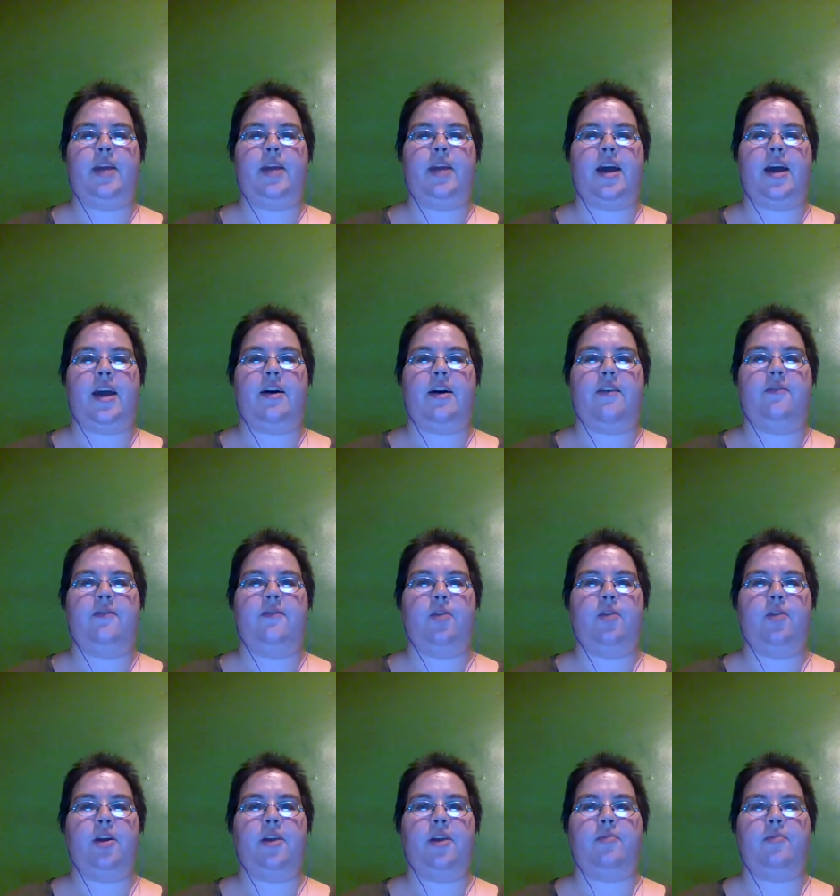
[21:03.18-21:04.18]
we have
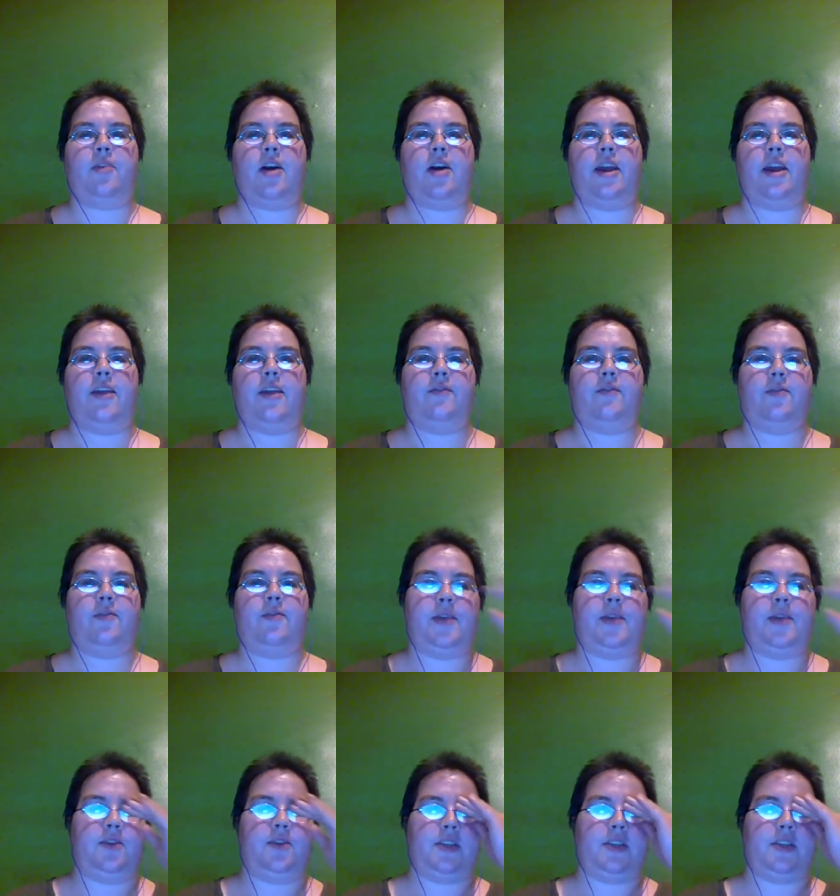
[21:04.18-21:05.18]
Morgan Brian from
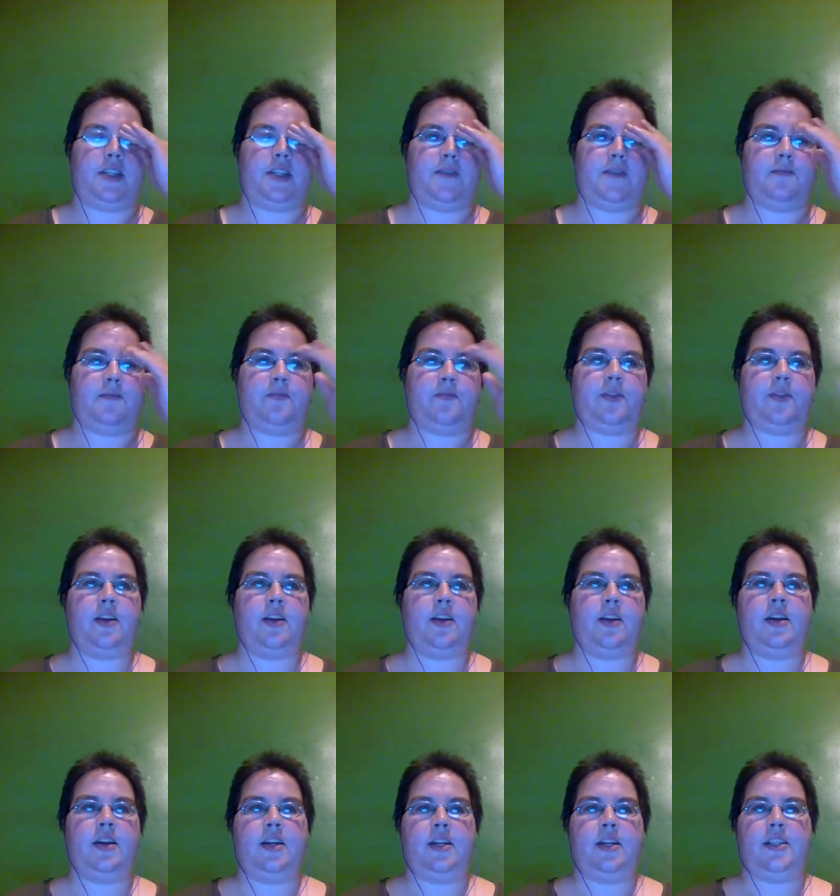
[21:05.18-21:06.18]
Houston,
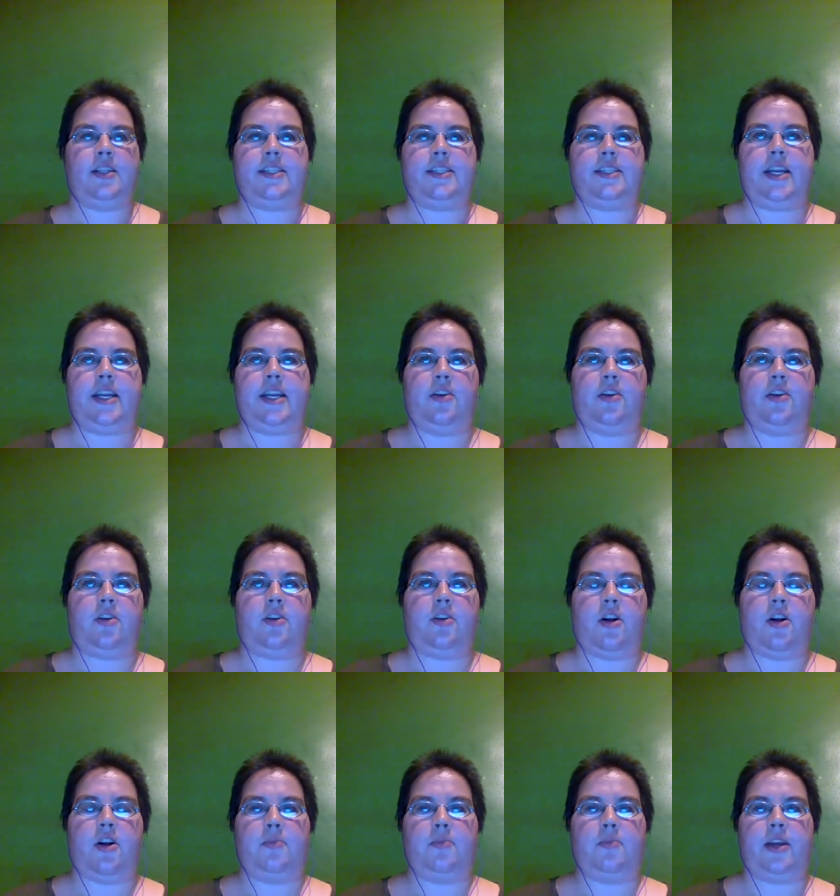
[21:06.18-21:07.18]
Danielle
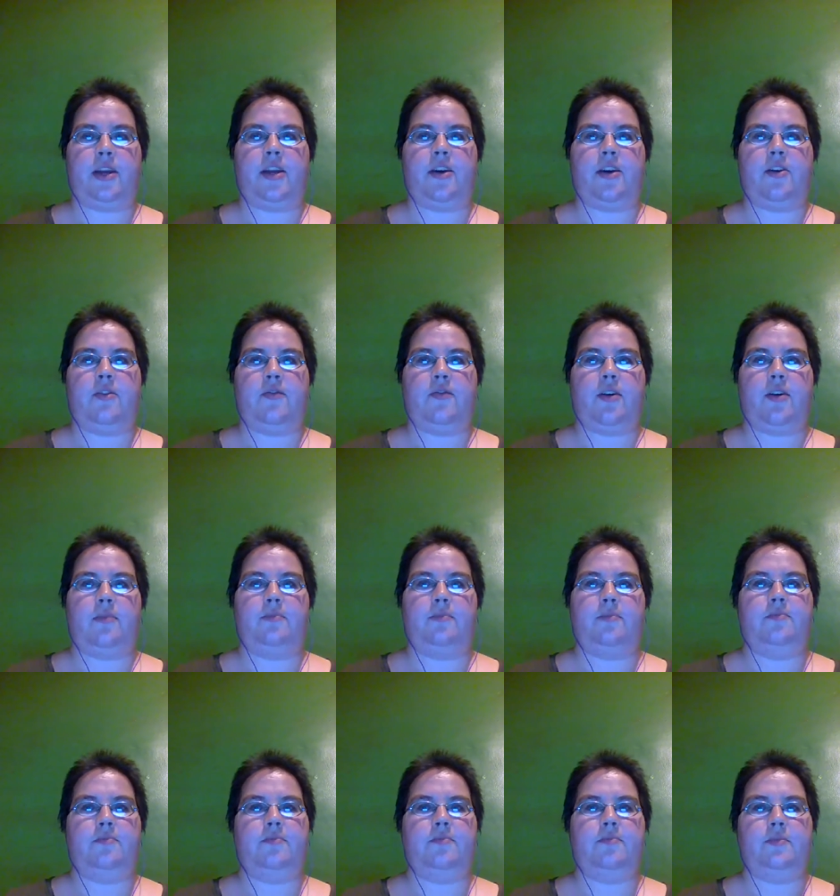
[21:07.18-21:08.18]
Colaprico
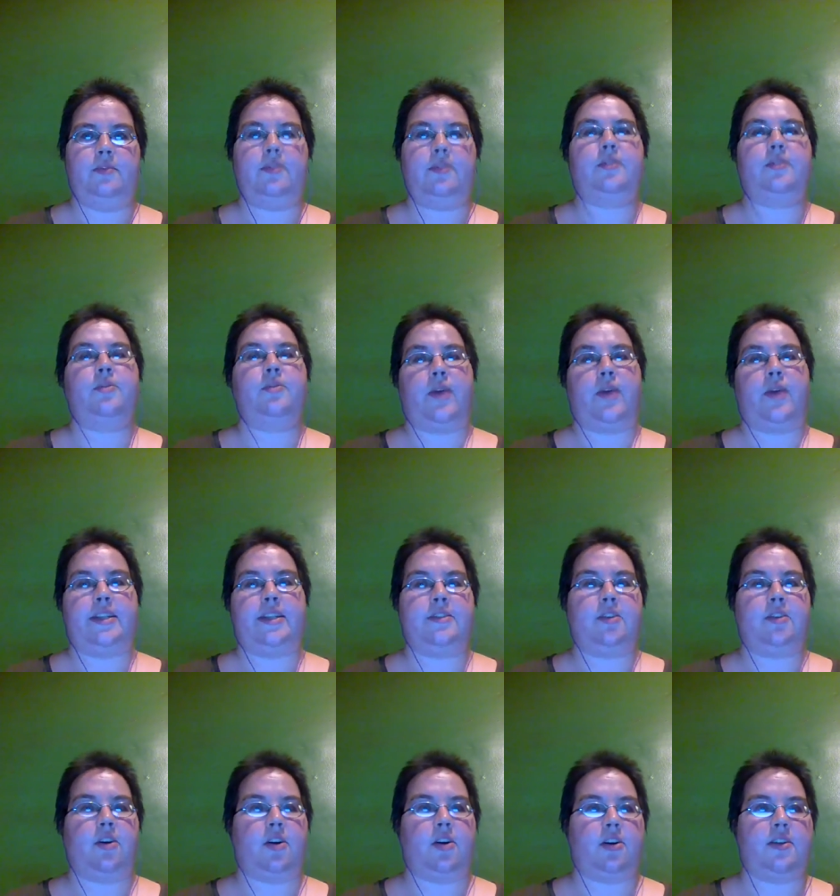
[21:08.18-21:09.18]
from the Red
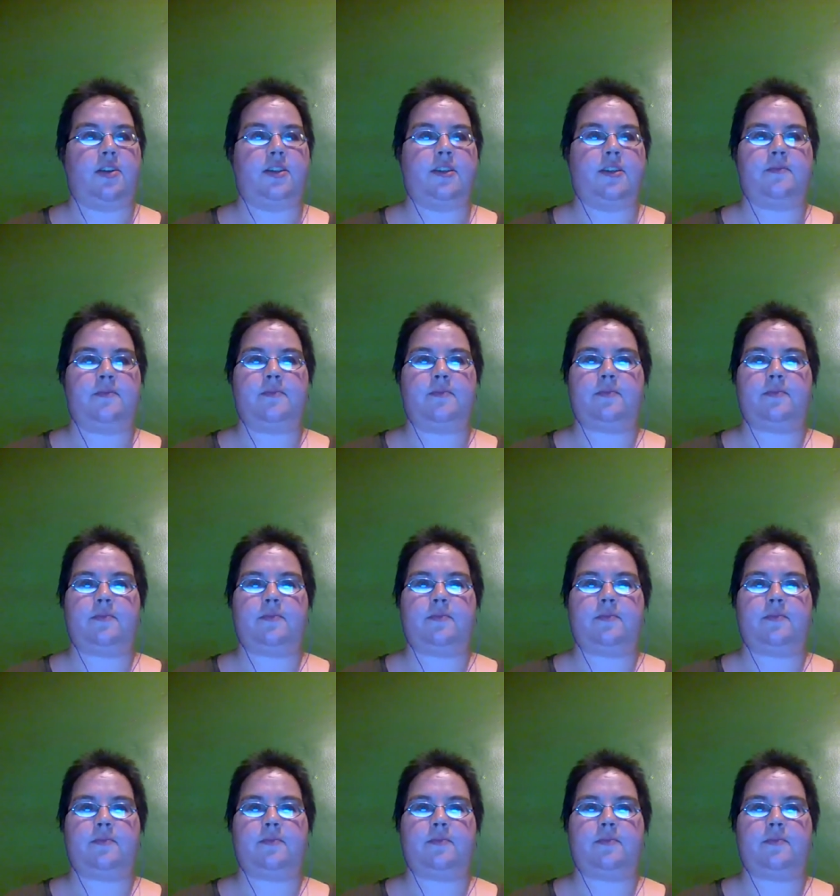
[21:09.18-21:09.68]
Stars,